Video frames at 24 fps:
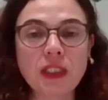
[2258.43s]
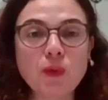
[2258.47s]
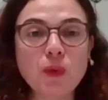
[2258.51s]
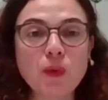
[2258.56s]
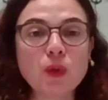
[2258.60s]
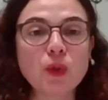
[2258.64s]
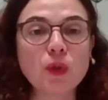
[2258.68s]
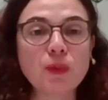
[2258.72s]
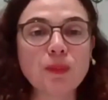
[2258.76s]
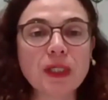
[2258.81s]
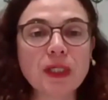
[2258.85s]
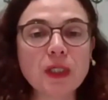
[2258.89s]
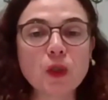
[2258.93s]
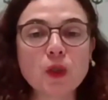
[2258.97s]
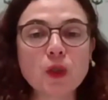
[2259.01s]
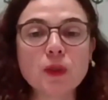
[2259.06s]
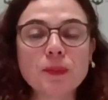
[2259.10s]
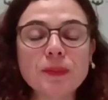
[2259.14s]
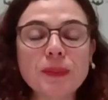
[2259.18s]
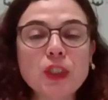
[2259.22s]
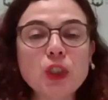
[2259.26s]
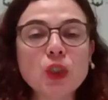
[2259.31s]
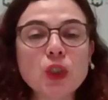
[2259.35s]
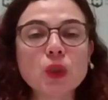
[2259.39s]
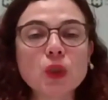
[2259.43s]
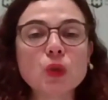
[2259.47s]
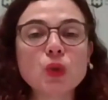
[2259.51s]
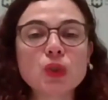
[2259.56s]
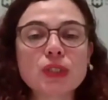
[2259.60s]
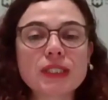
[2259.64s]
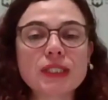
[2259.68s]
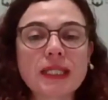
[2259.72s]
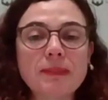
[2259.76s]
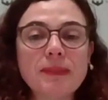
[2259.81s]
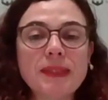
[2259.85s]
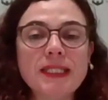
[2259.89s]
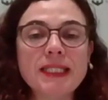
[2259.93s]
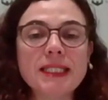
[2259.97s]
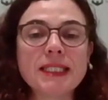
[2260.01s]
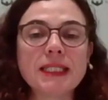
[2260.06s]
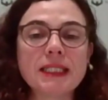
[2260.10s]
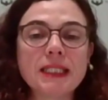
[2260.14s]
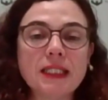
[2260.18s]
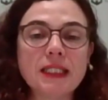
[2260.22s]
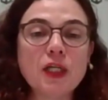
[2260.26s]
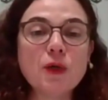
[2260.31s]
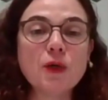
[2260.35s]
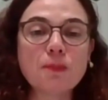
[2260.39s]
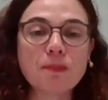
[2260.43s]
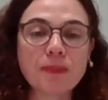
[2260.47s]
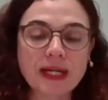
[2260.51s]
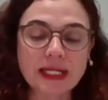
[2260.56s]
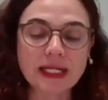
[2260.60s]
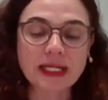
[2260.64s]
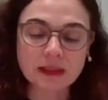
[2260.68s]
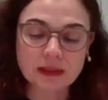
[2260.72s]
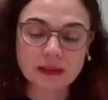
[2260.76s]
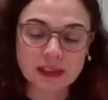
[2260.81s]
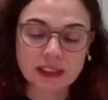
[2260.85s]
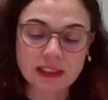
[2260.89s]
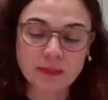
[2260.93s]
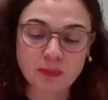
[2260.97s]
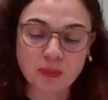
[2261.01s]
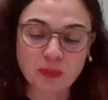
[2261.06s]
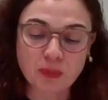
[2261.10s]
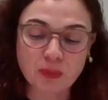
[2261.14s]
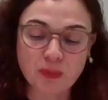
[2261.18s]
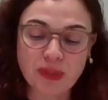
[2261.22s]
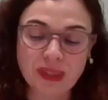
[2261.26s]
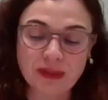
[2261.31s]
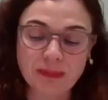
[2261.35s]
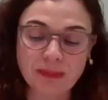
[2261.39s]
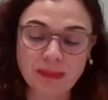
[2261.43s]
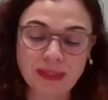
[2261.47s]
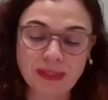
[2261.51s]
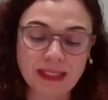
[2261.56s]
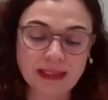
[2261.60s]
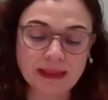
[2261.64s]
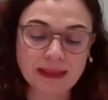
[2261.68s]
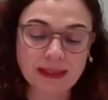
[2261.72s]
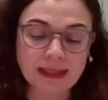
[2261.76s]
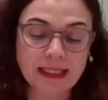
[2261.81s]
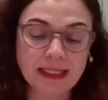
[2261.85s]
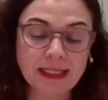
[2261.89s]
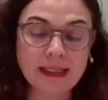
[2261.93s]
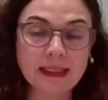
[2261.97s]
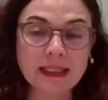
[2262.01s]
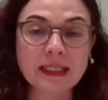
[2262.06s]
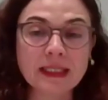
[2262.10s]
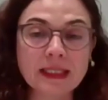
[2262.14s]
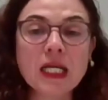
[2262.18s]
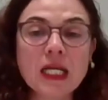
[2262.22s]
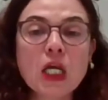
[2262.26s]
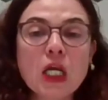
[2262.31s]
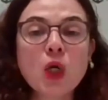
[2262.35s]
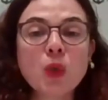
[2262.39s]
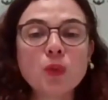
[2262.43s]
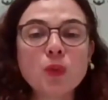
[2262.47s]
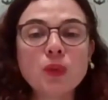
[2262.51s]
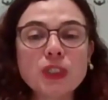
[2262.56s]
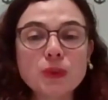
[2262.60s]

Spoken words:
new European Commission to establish a new partnership with the Mediterranean,